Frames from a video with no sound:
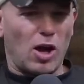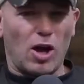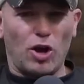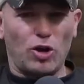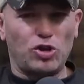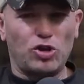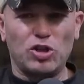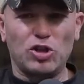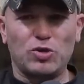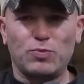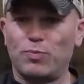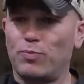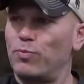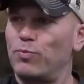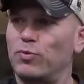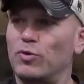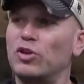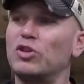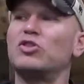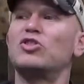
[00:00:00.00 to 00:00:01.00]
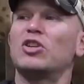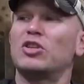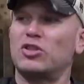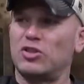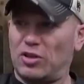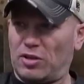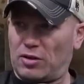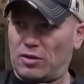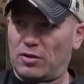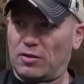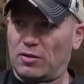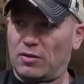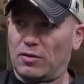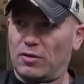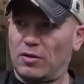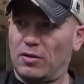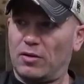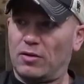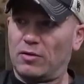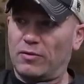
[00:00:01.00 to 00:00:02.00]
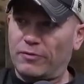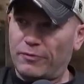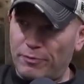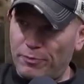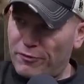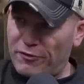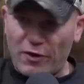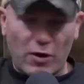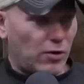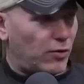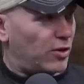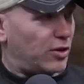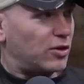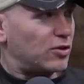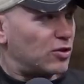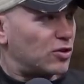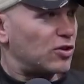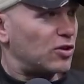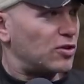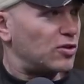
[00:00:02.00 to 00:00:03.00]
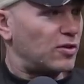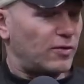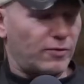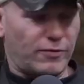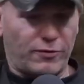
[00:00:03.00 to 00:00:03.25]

She's consistent. Fairly consistent.